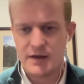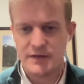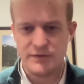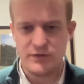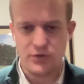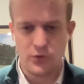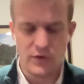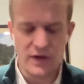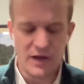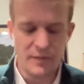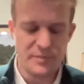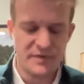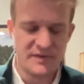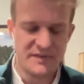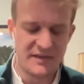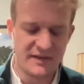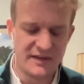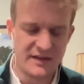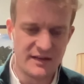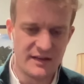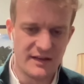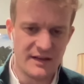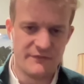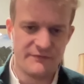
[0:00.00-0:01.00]
doing a
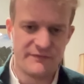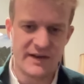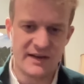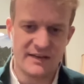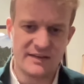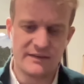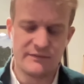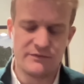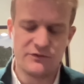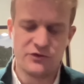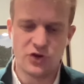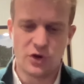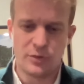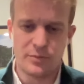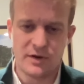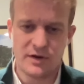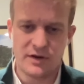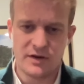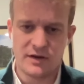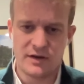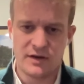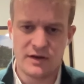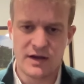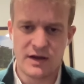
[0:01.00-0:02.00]
particularly effective job
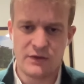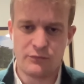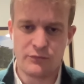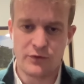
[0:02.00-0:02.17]
at